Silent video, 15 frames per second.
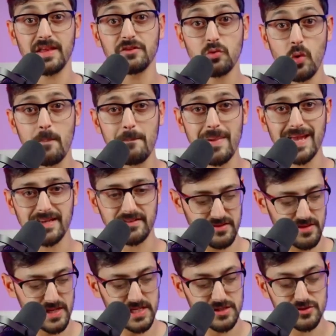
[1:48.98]
And that's what makes
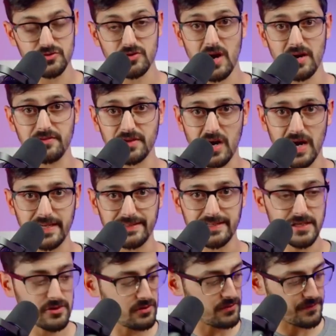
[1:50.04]
these drives
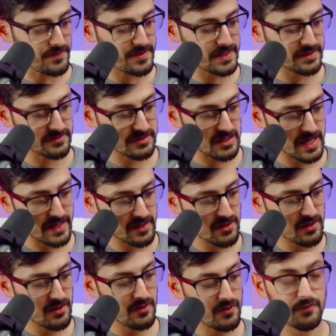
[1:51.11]
ideal for things like
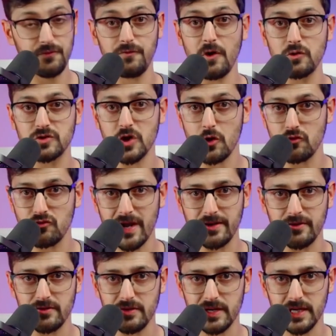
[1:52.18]
photo
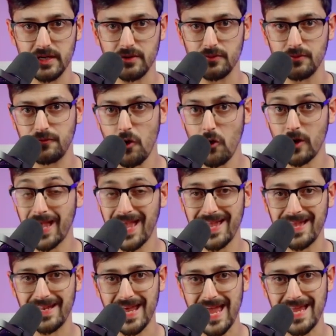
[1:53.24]
rendering,
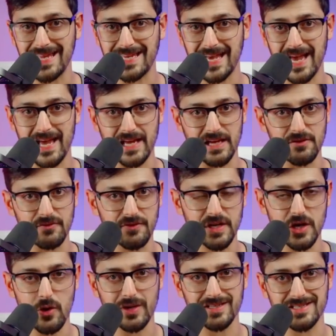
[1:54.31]
4K and 8K
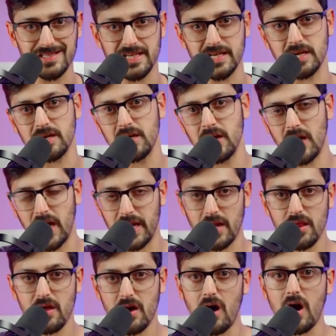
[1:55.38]
video editing, and
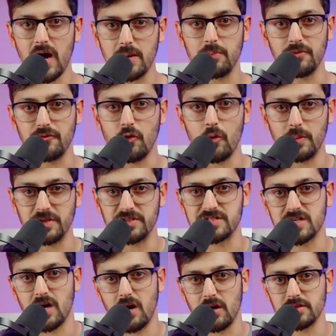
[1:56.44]
other high
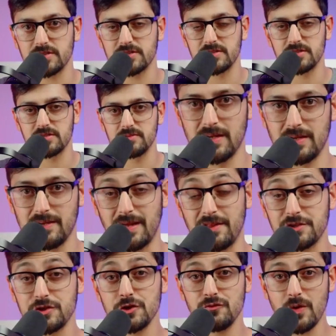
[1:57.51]
performance tasks. Now
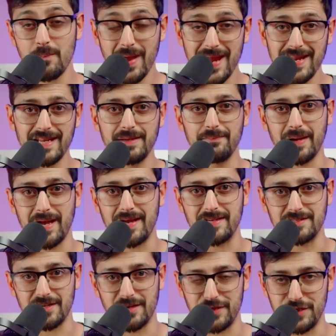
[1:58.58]
the 2 remaining
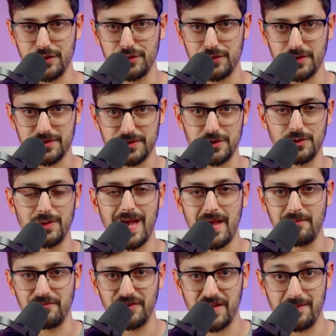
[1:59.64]
bays are the U.2
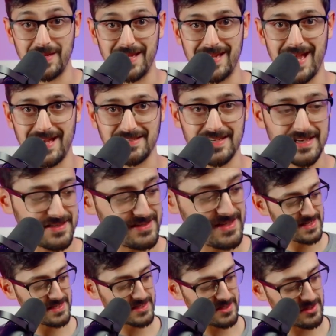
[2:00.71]
NVMe
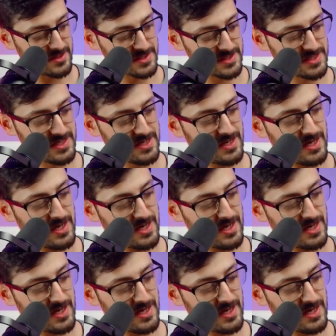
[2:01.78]
SSD slots